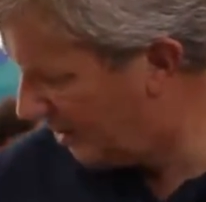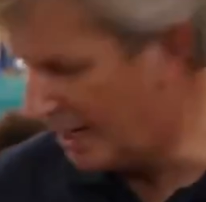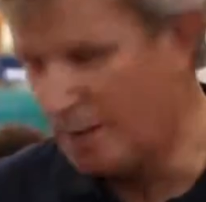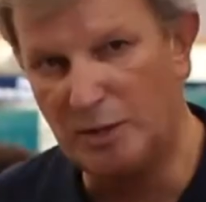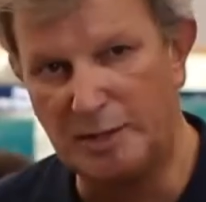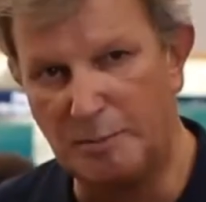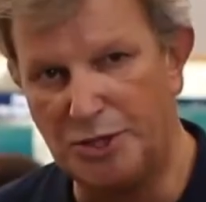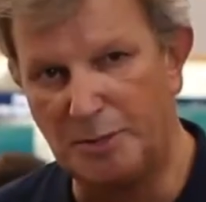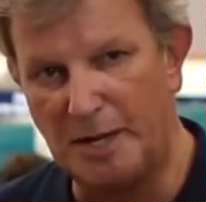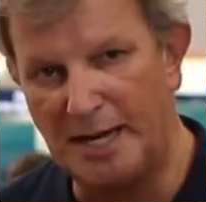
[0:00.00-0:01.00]
Same with the
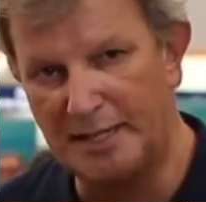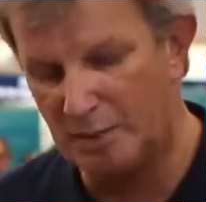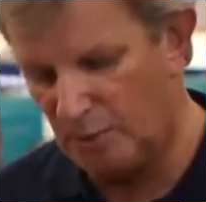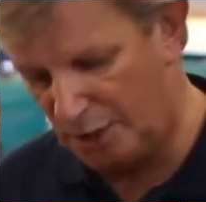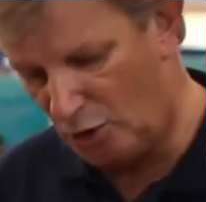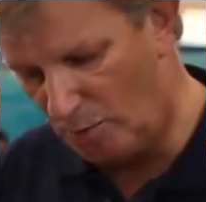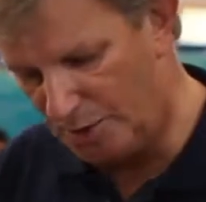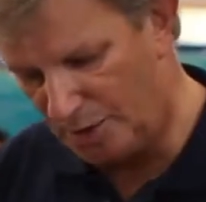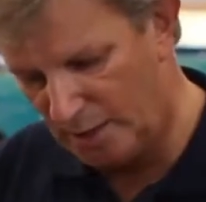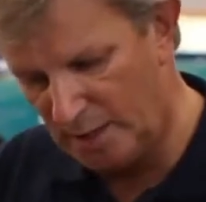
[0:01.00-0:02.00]
pusher plate, which
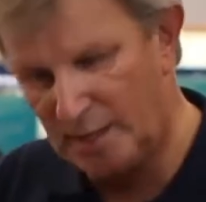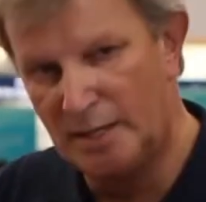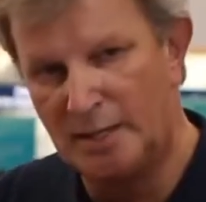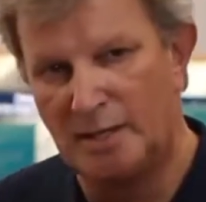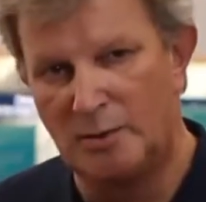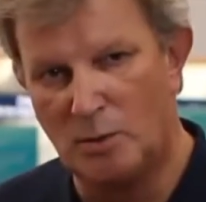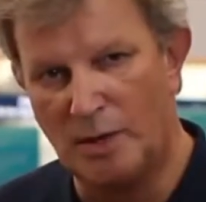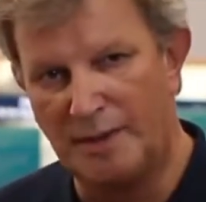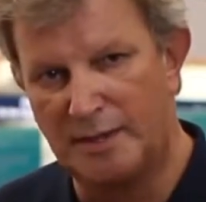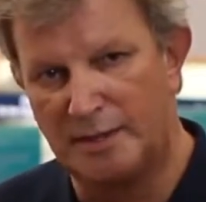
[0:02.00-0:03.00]
comes
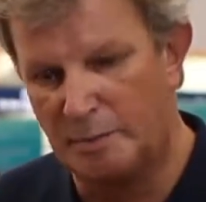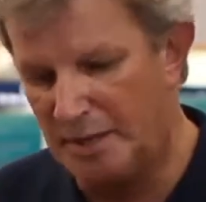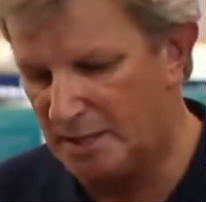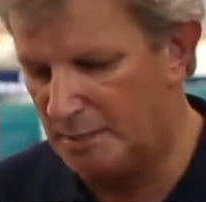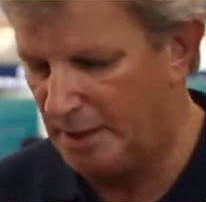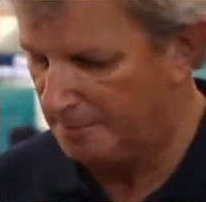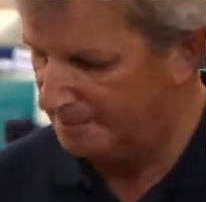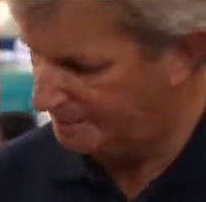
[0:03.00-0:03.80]
with the PCB,